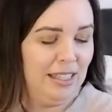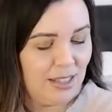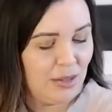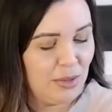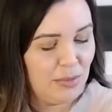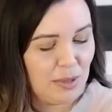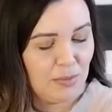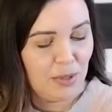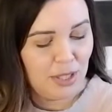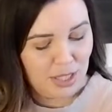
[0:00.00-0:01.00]
They wouldn't be
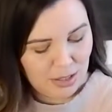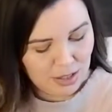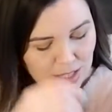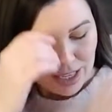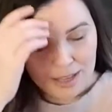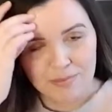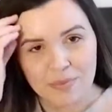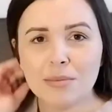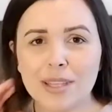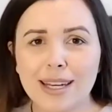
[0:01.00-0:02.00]
pulling it all the time.
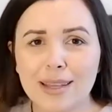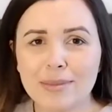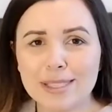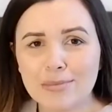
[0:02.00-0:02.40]
And then I missed